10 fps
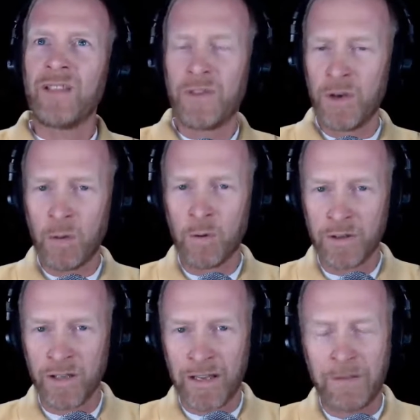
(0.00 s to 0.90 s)
No More
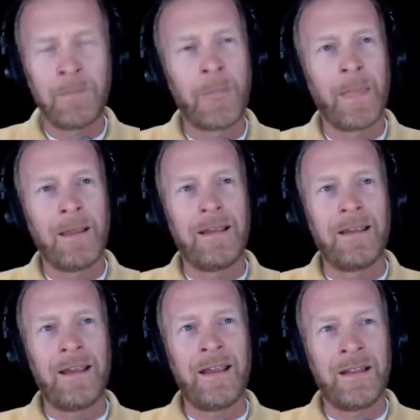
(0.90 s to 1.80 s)
Delay,
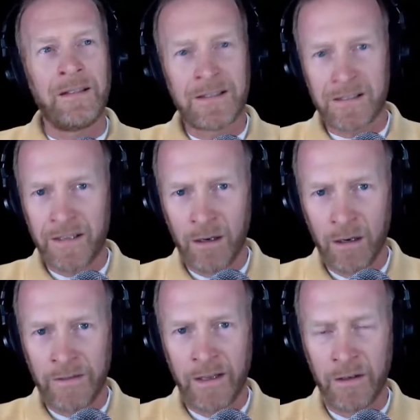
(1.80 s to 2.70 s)
and it's there
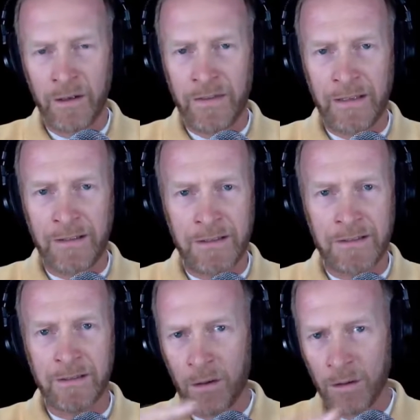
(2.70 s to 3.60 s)
underneath that
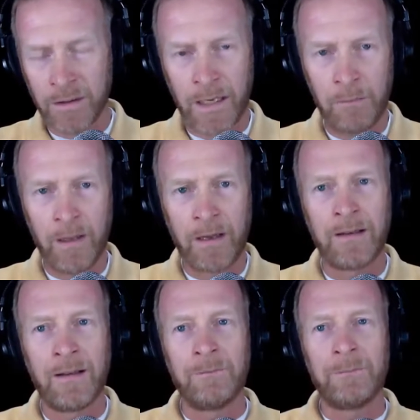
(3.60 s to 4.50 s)
teaching, the whole
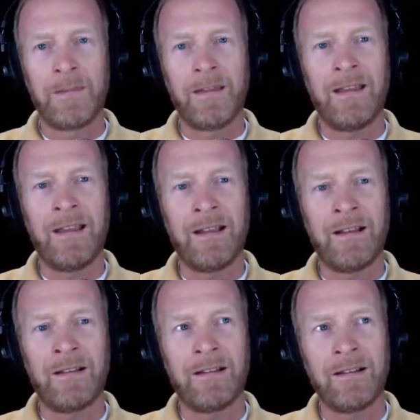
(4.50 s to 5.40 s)
timeline.
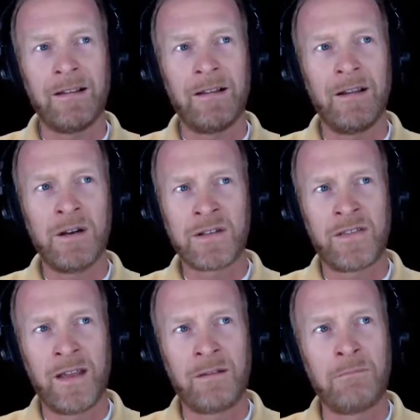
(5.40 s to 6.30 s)
And here's the
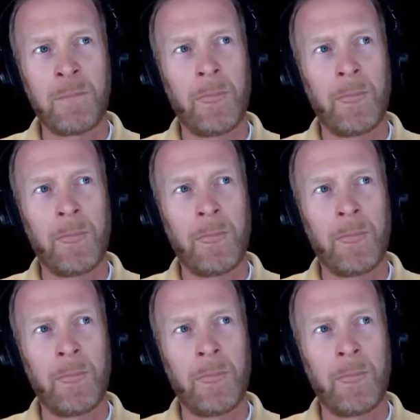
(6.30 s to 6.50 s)
thing.